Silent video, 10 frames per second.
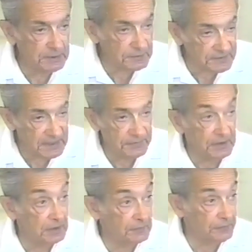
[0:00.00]
He was not
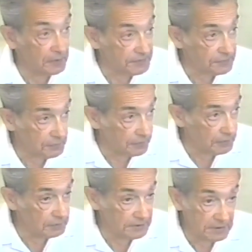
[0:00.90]
the first or
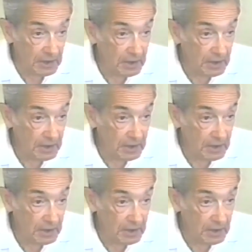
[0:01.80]
the only.